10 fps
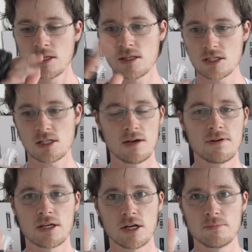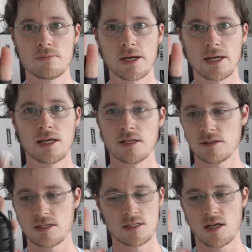This glove, I can open my hand.
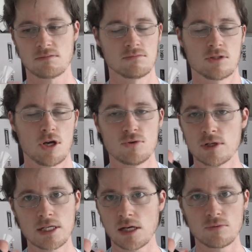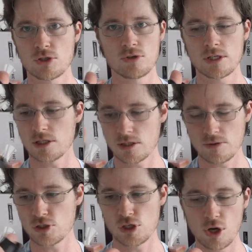It's like totally unrestricted. There
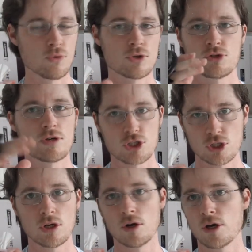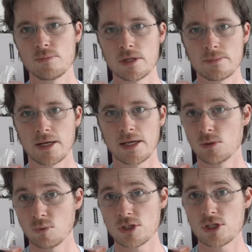is no restriction on opening my
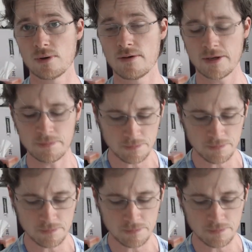hand whatsoever.